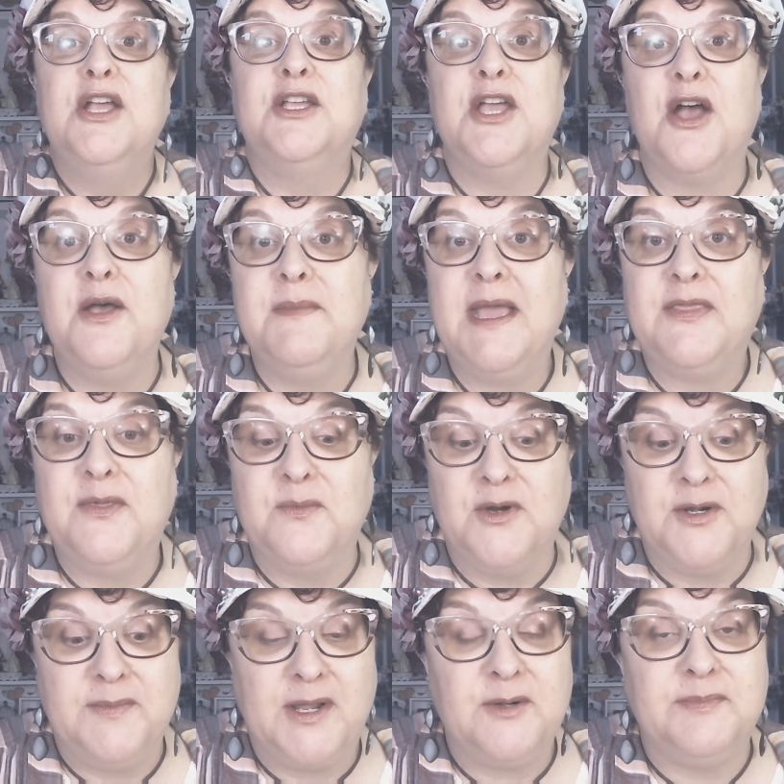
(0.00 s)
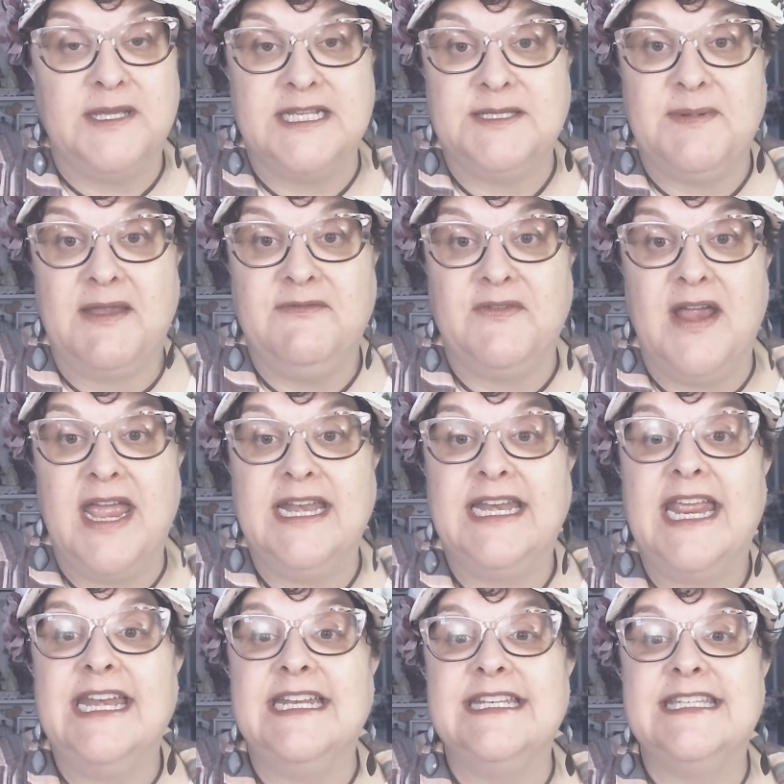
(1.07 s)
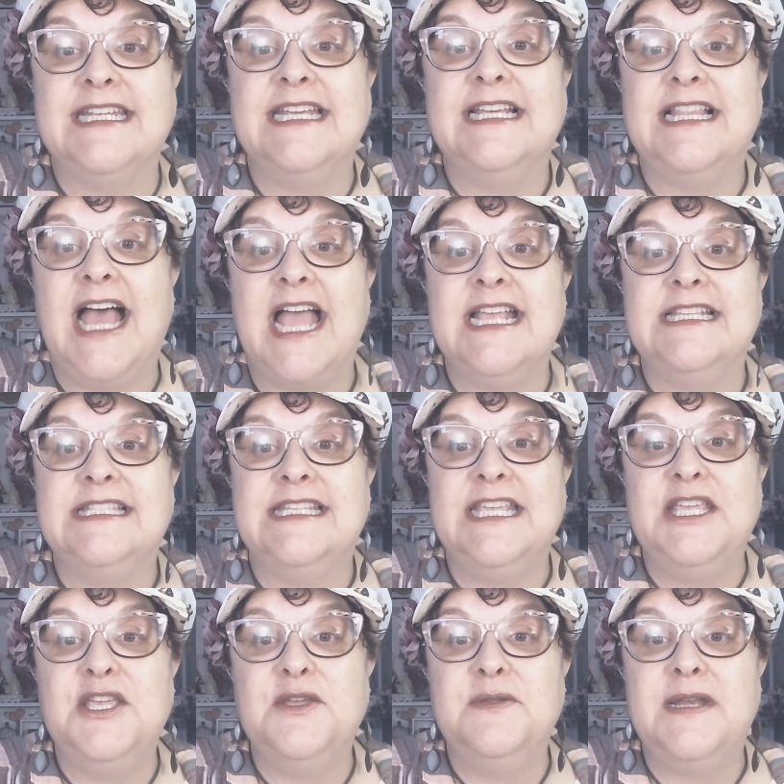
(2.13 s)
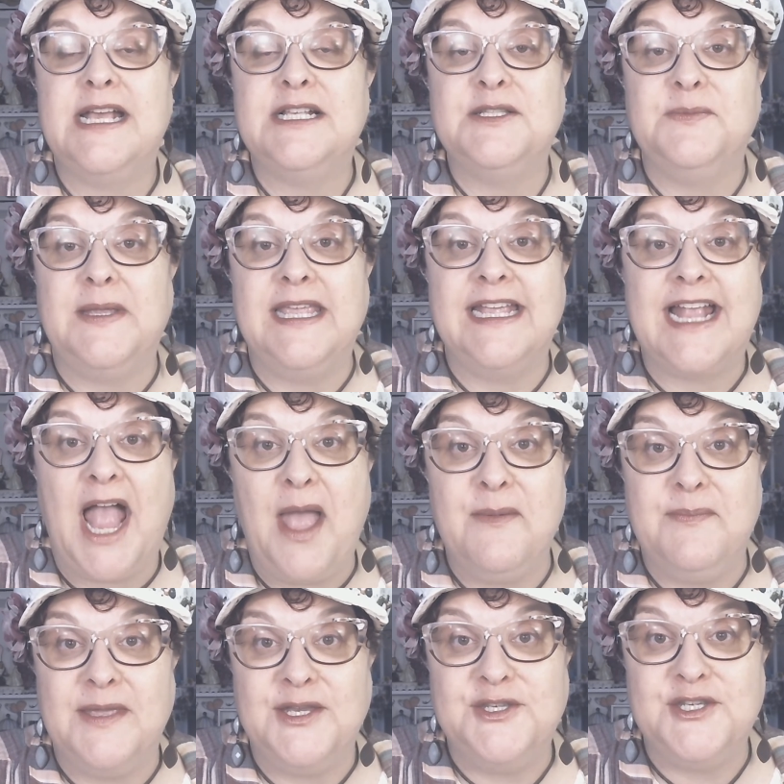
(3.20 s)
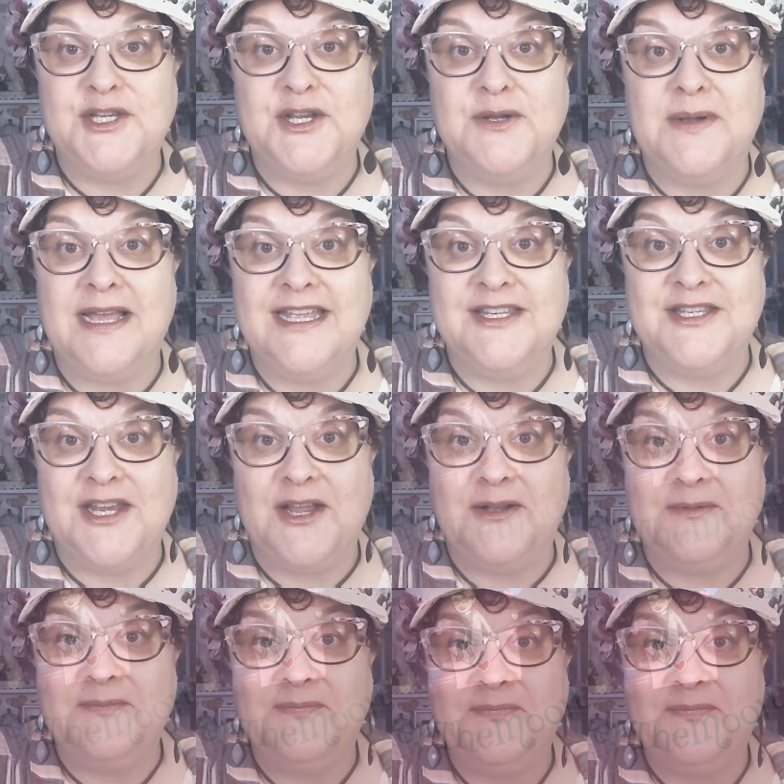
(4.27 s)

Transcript: Go and make the world a better place, my friend. And until I see you next week, I bid you adieu.